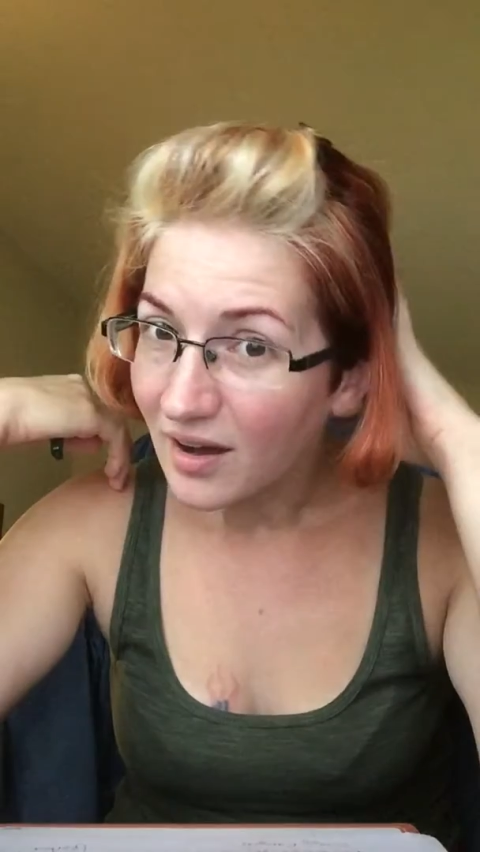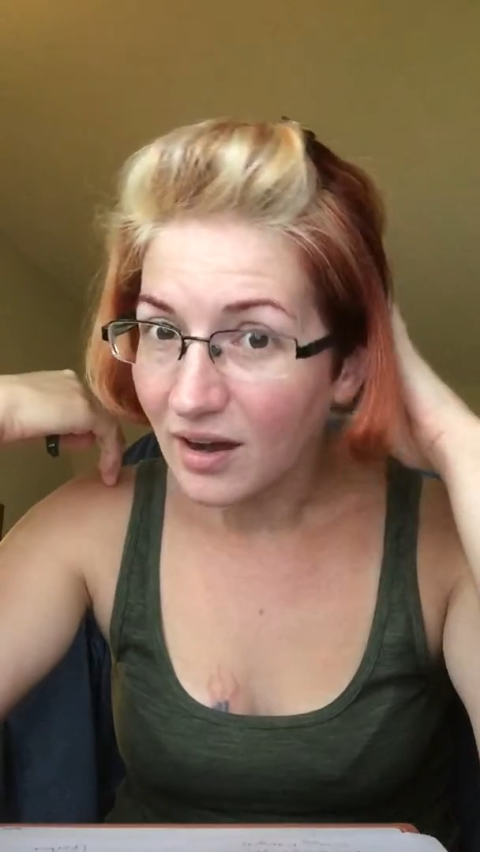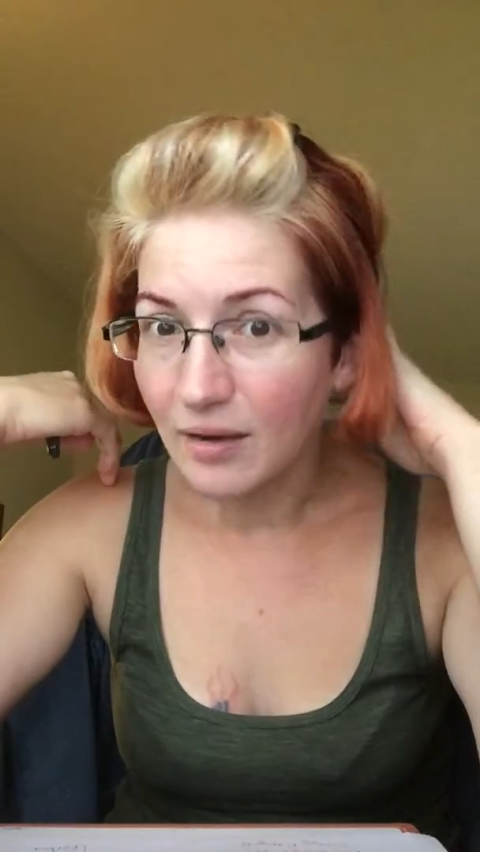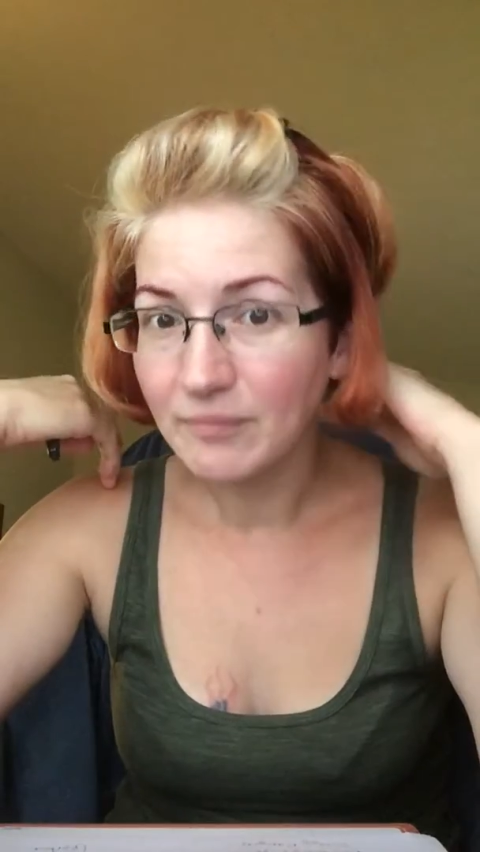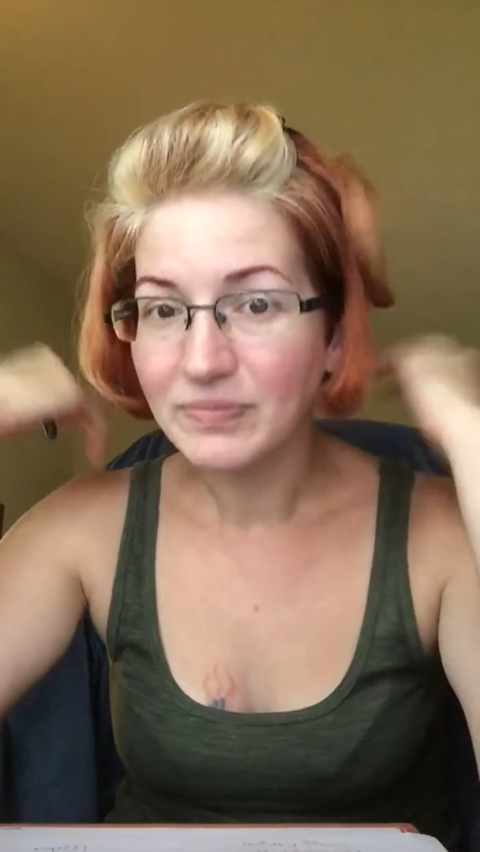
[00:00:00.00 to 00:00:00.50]

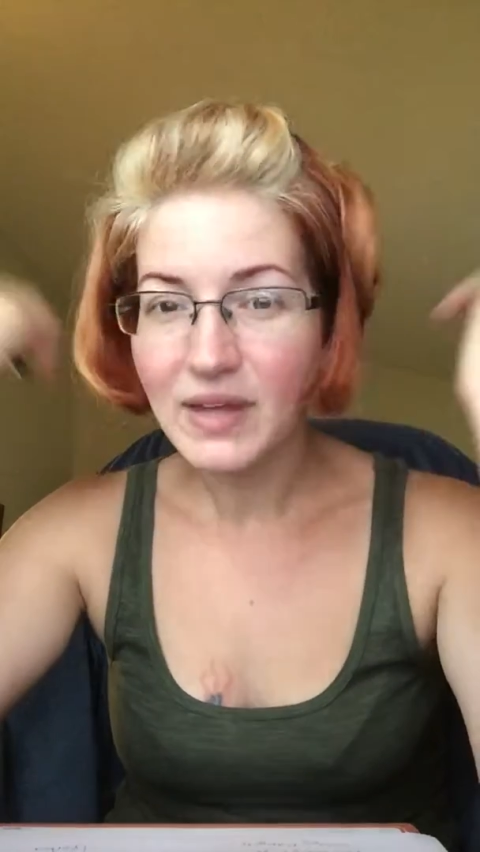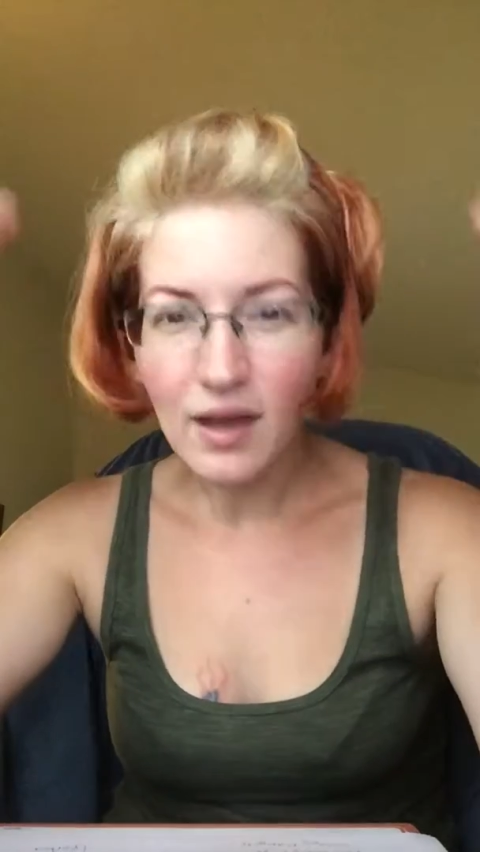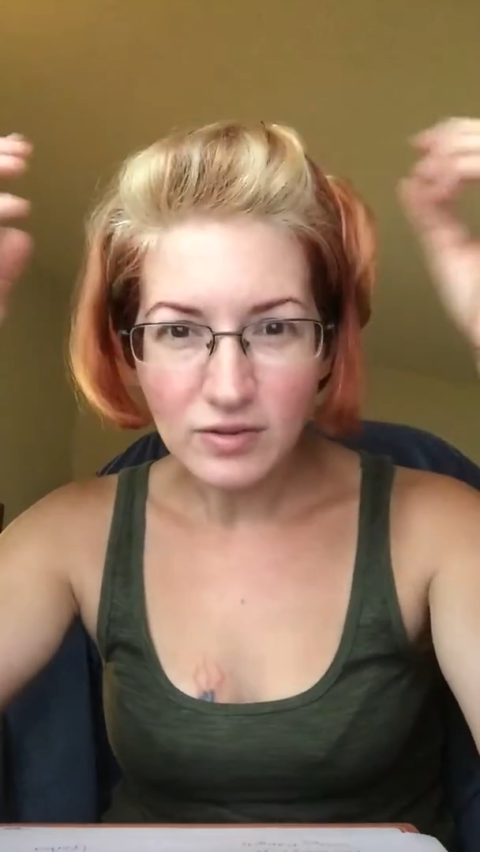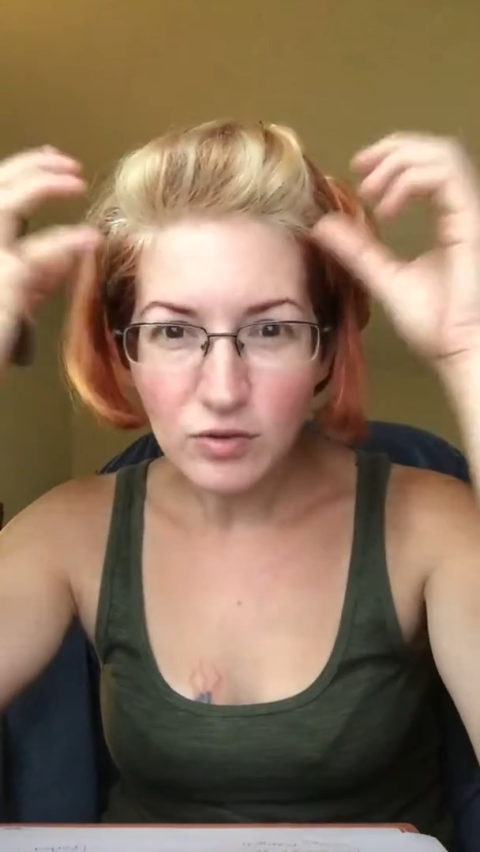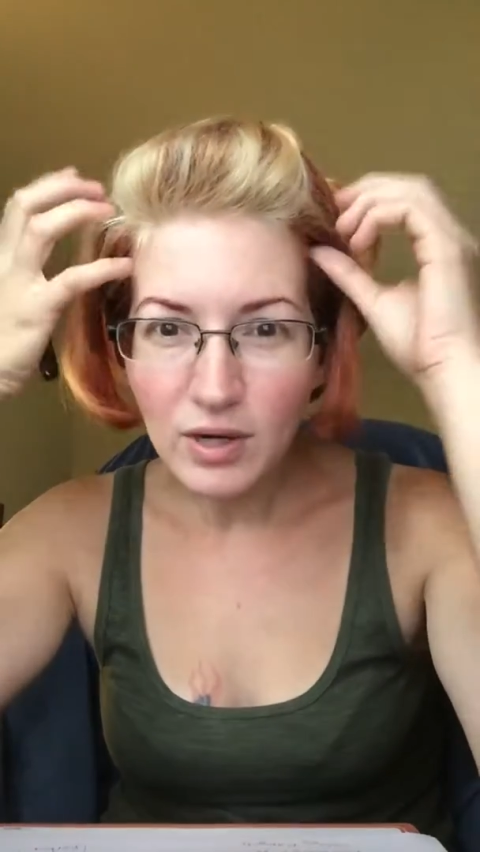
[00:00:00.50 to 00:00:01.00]
Yeah,
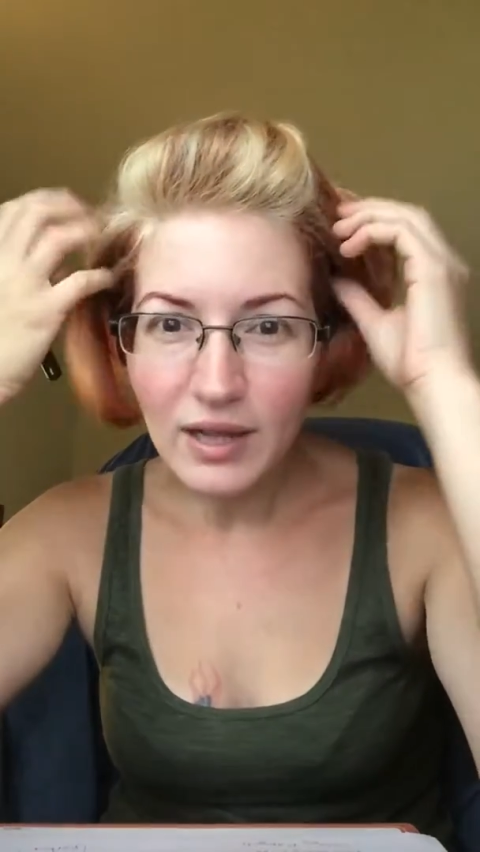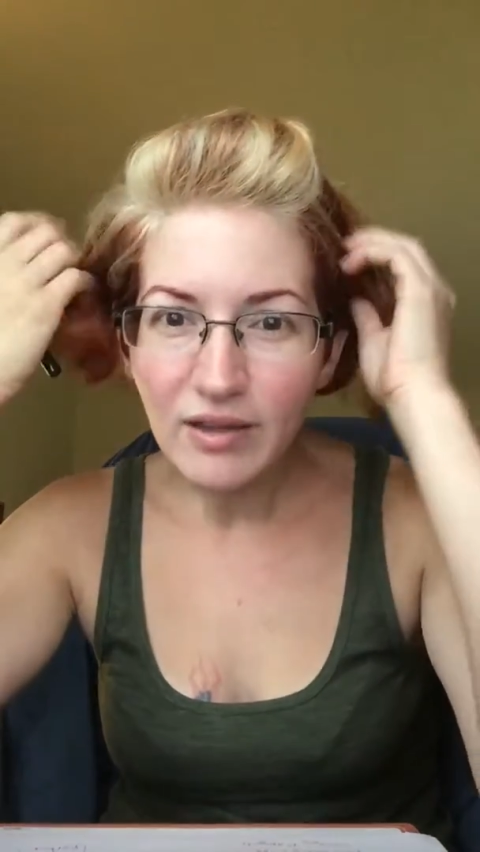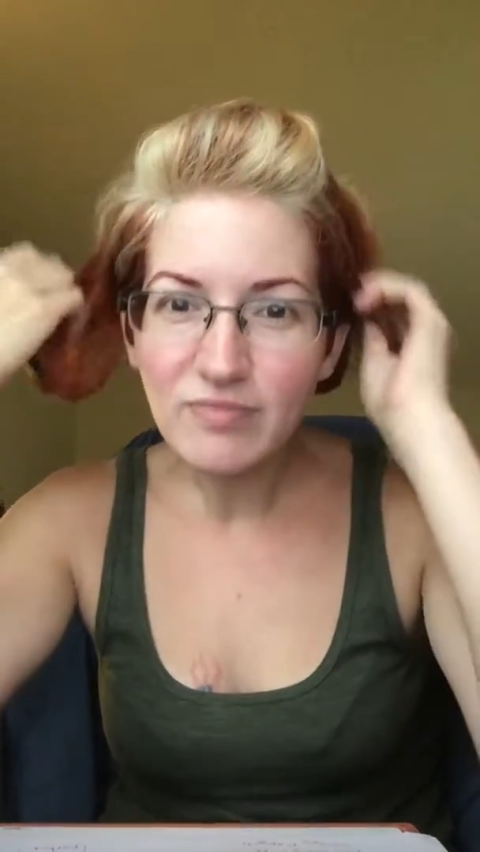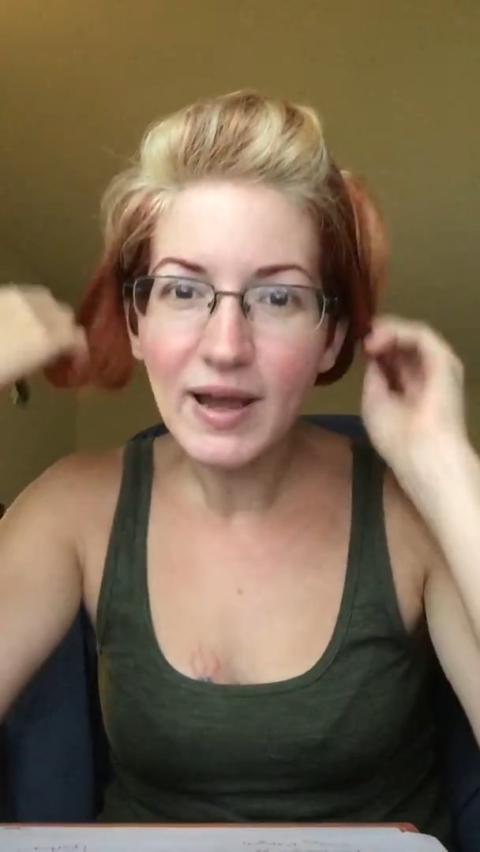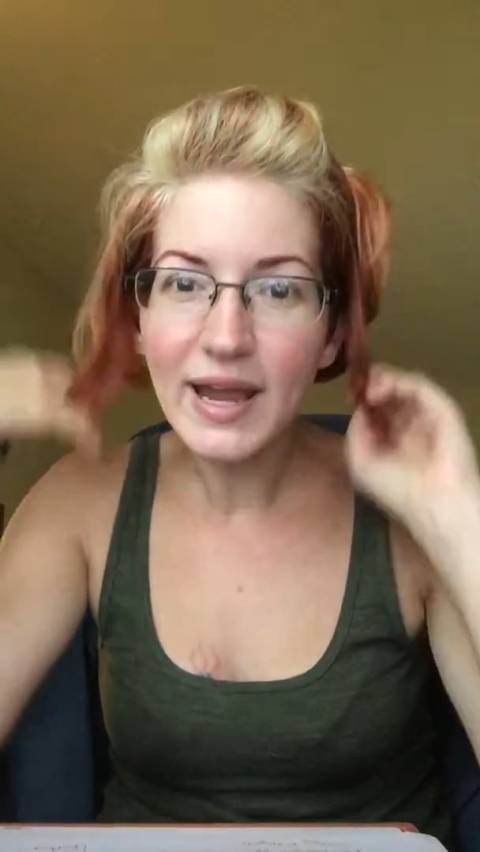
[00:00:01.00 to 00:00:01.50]
dude, I
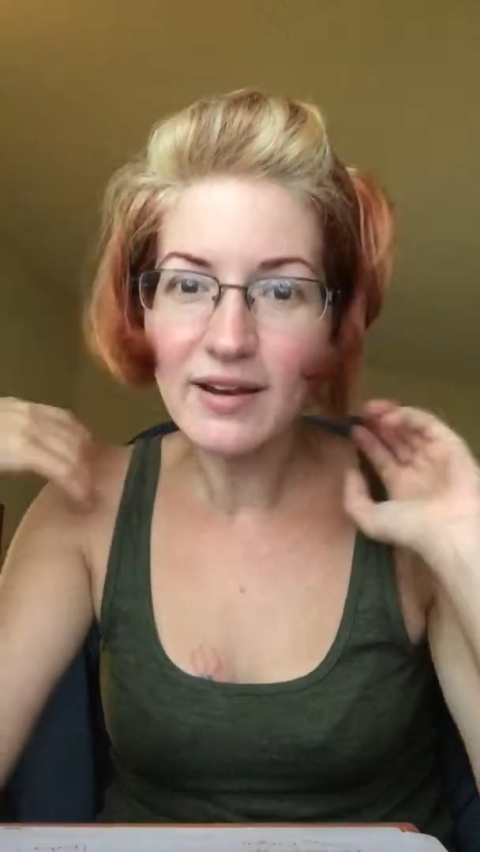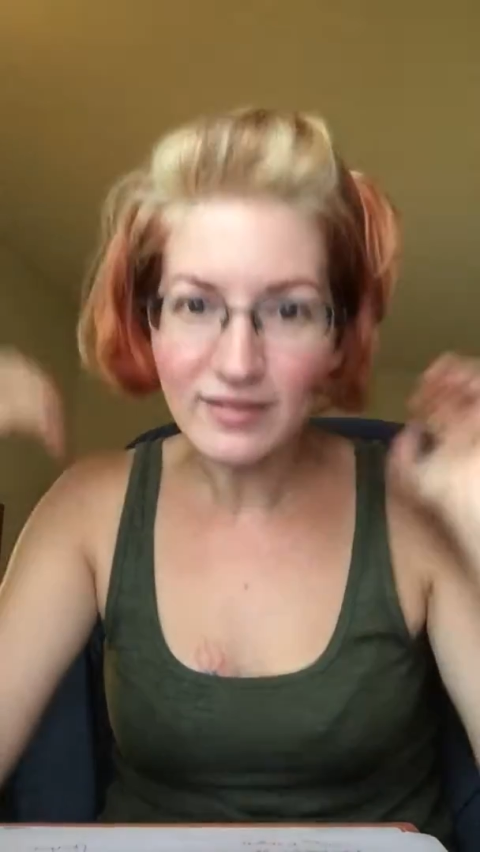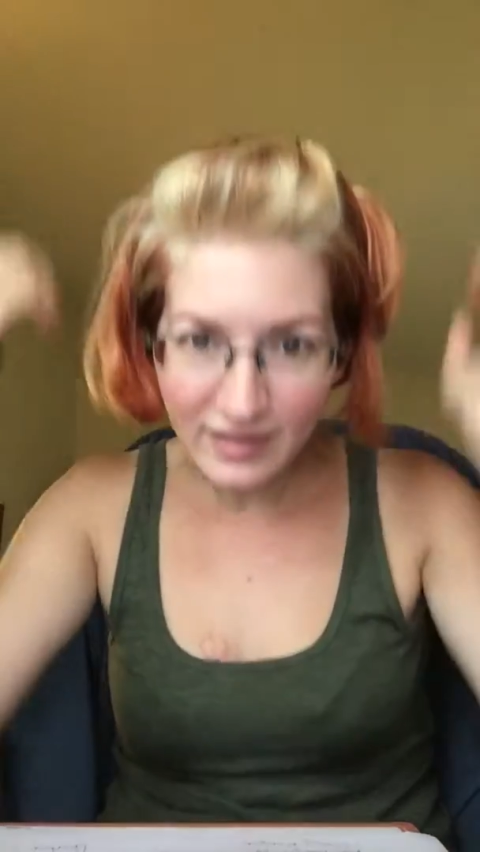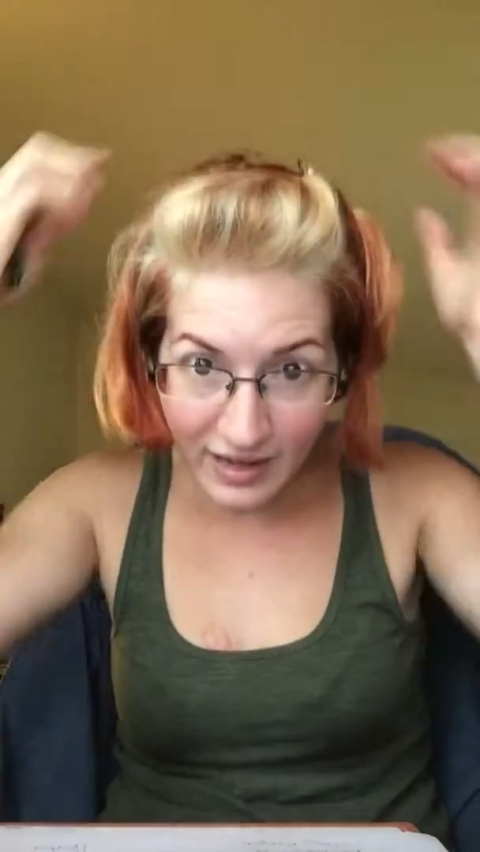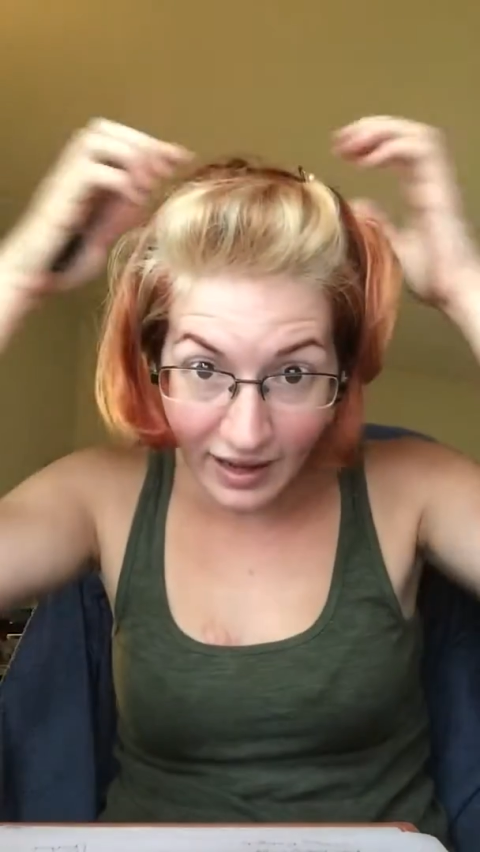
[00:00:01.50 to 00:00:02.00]
love my hair
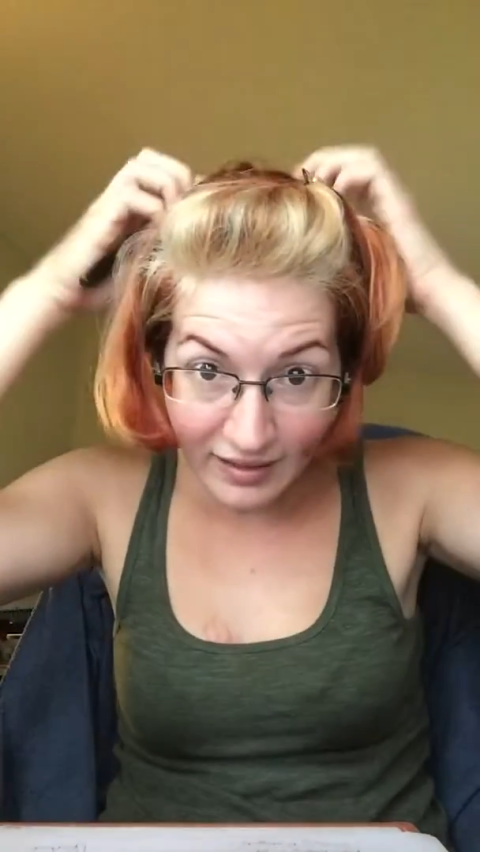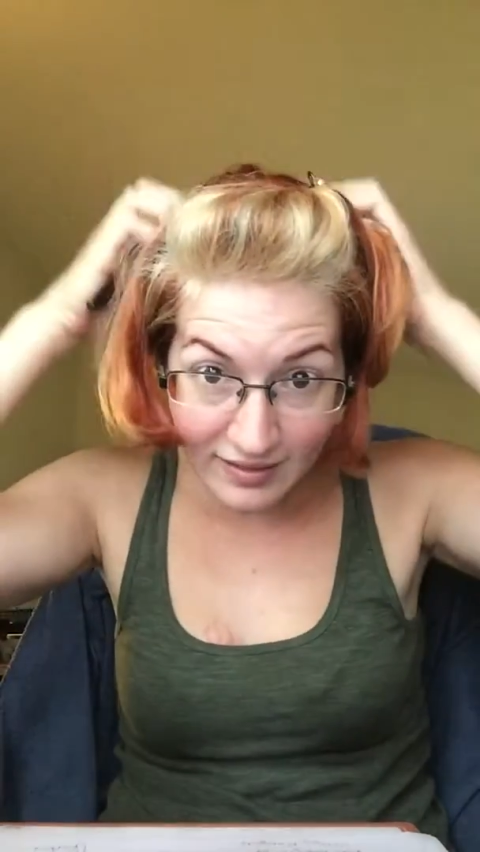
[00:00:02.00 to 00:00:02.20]
today.